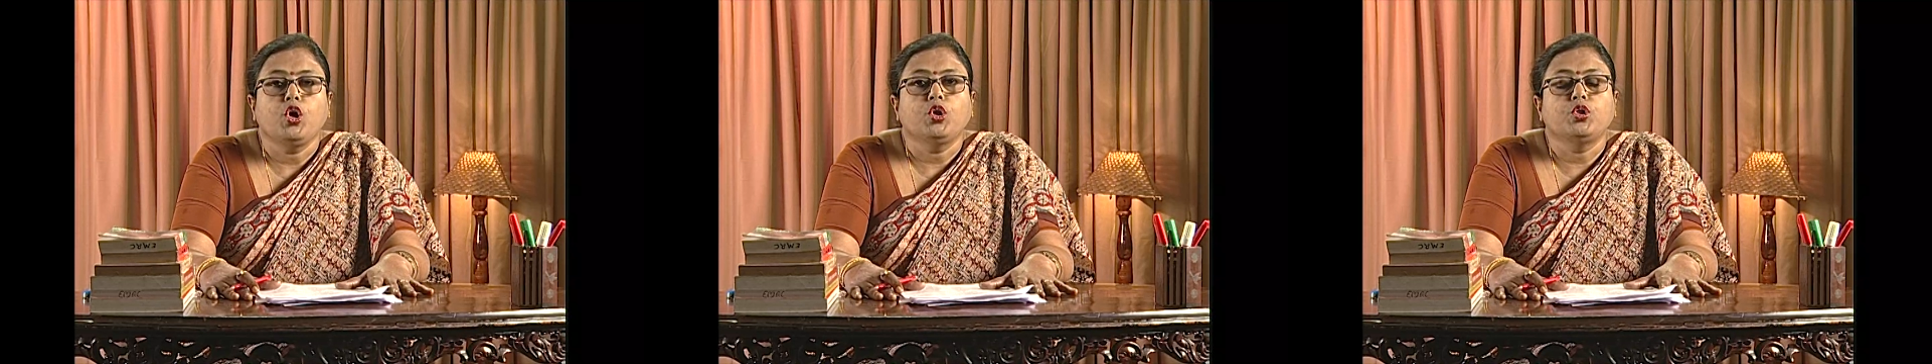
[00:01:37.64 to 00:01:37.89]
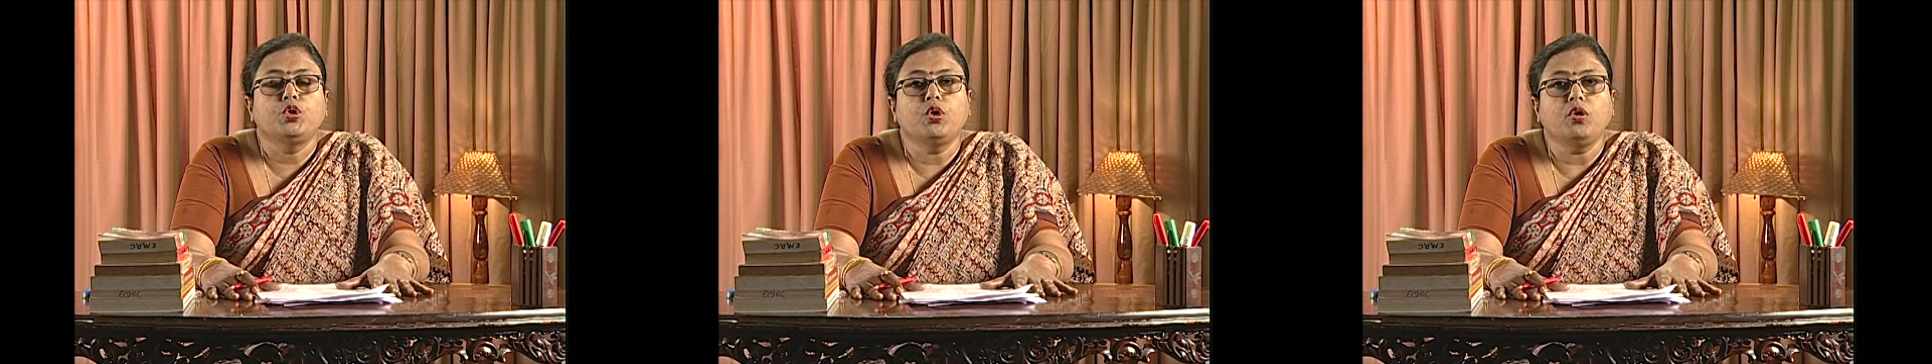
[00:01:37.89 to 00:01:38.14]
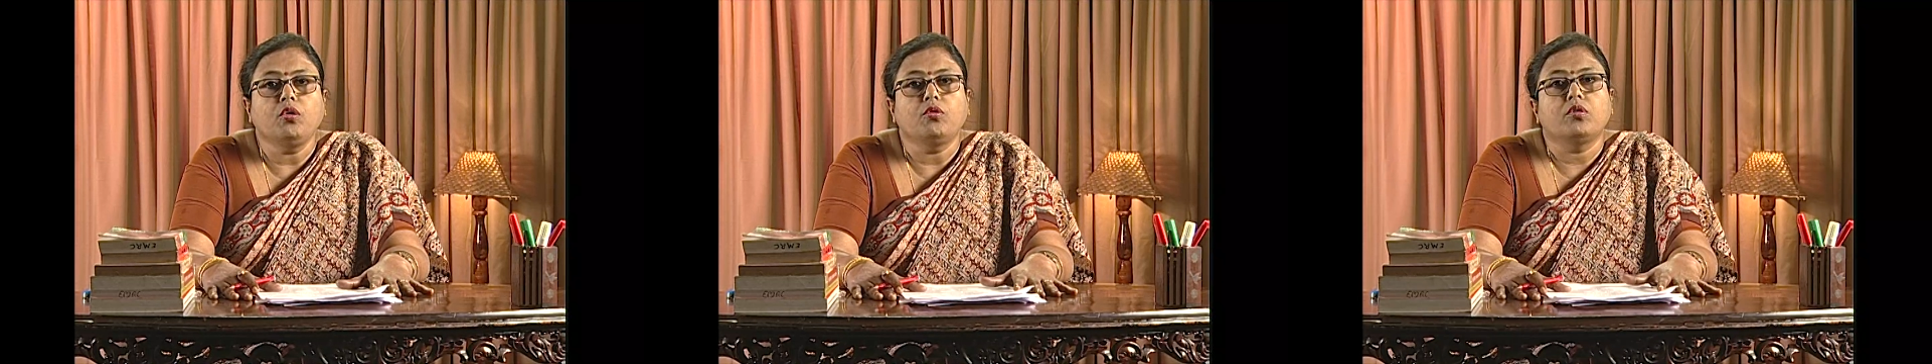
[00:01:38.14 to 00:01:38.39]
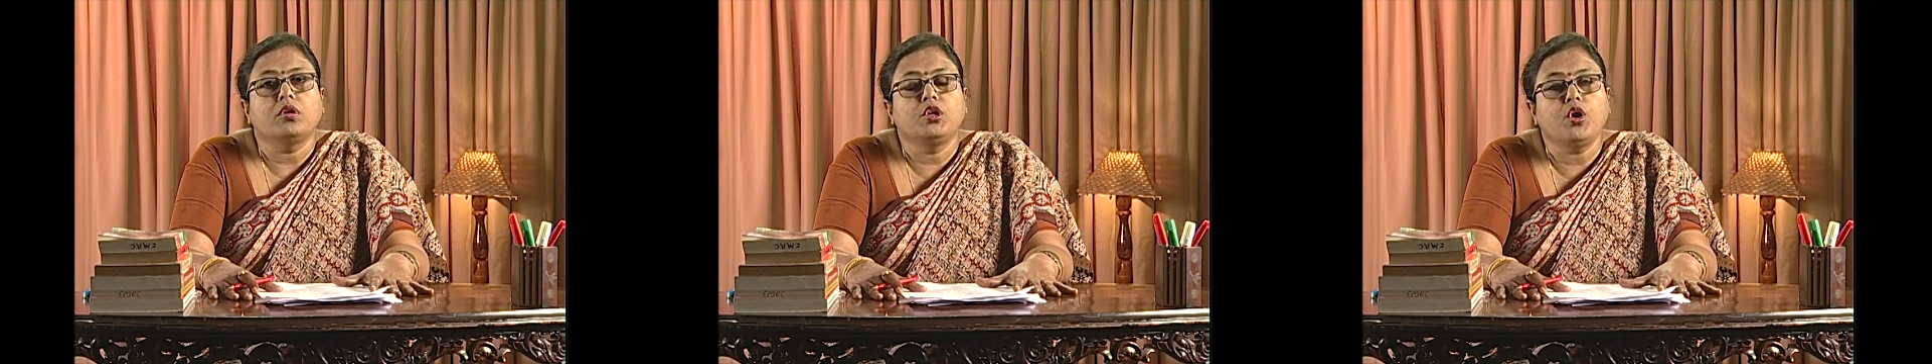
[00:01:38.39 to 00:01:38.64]
Though
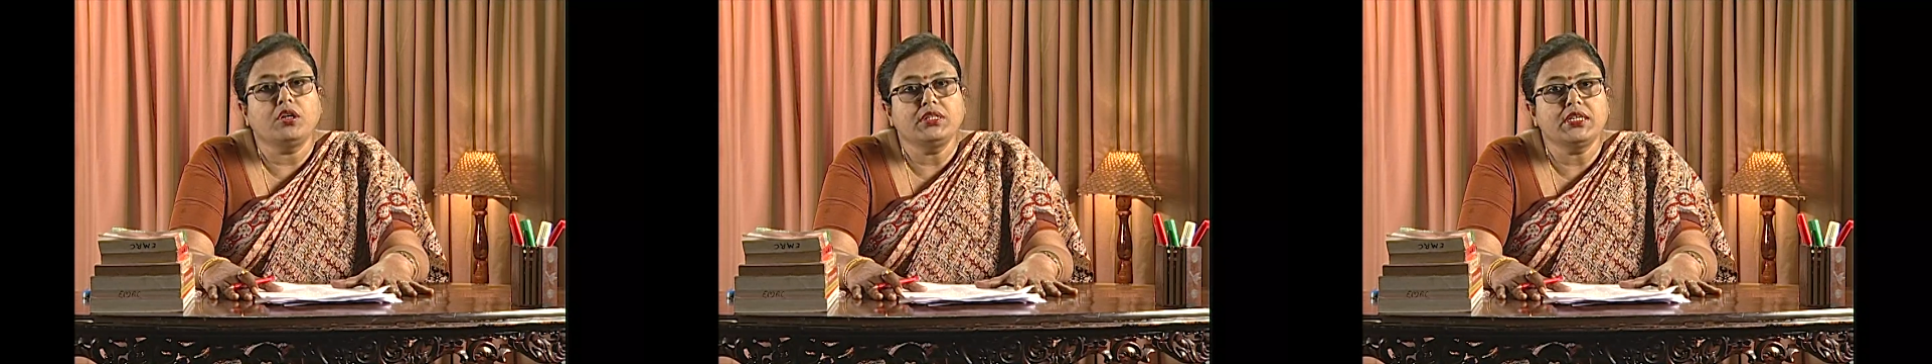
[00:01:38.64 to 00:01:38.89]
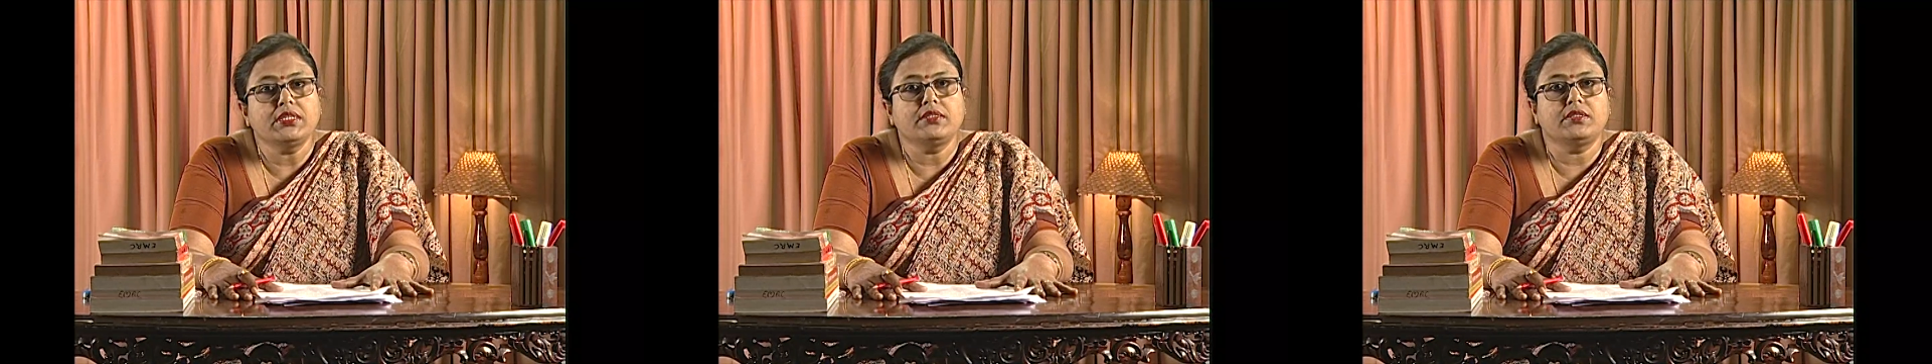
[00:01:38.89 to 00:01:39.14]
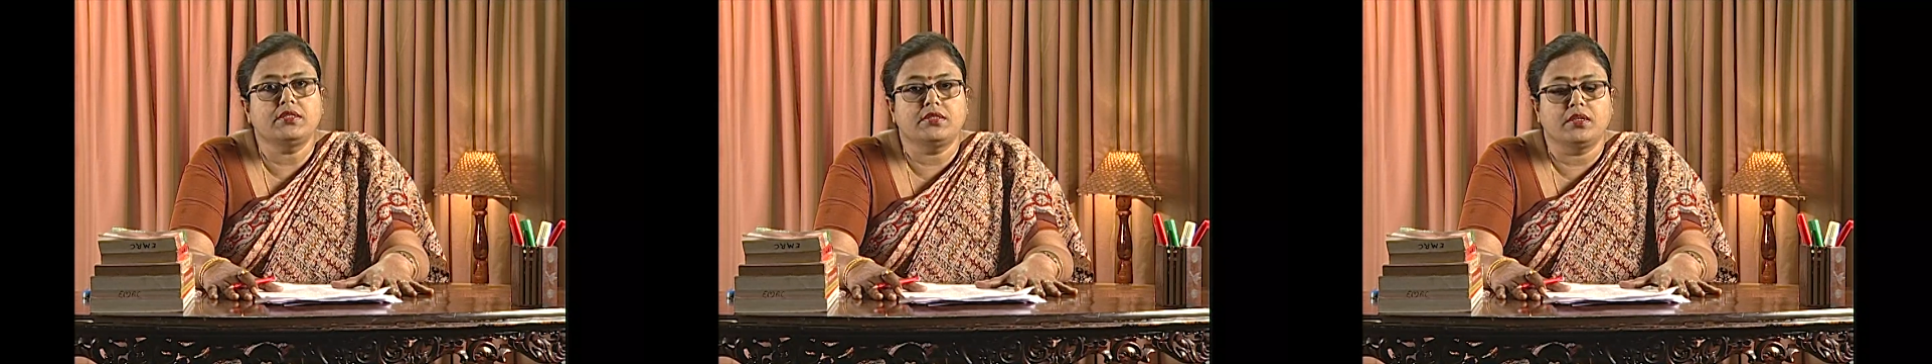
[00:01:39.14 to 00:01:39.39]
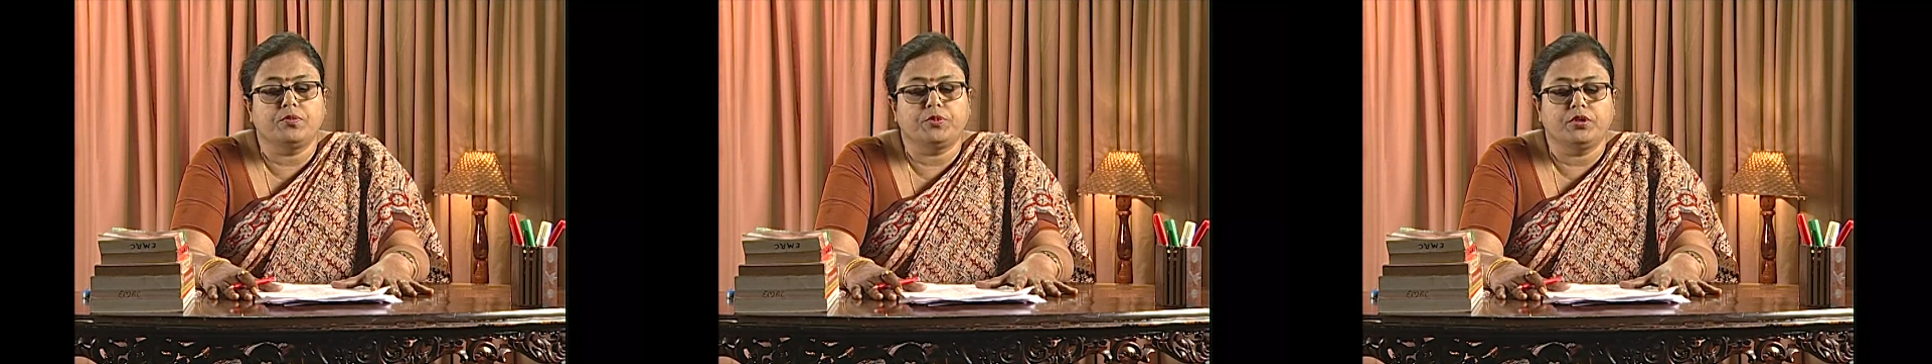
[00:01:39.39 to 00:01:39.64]

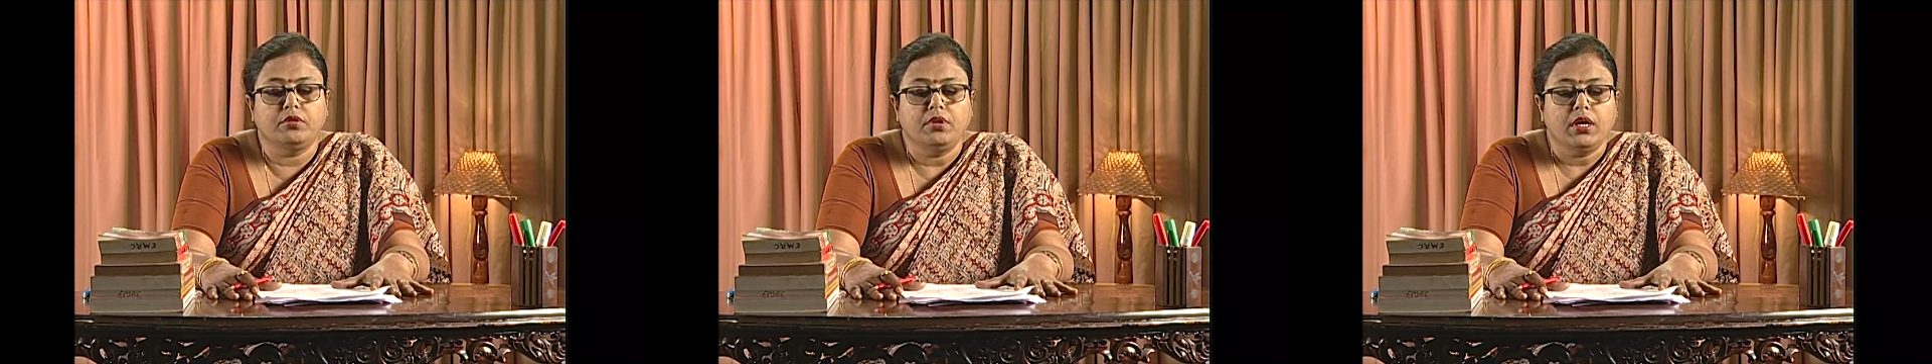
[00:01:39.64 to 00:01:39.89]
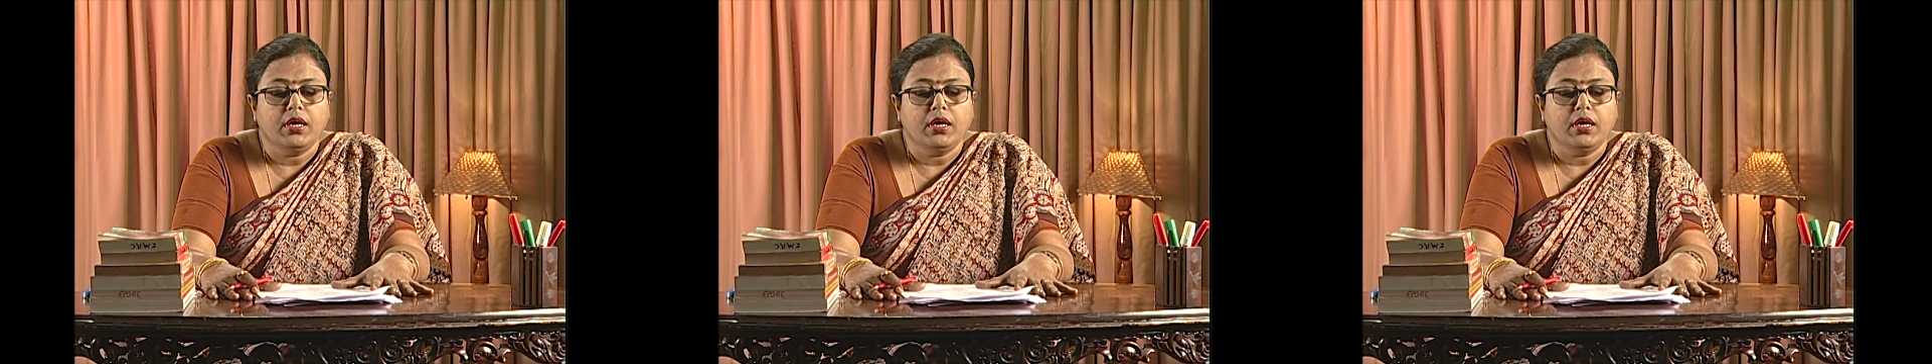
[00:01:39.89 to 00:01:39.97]
non-justiciable,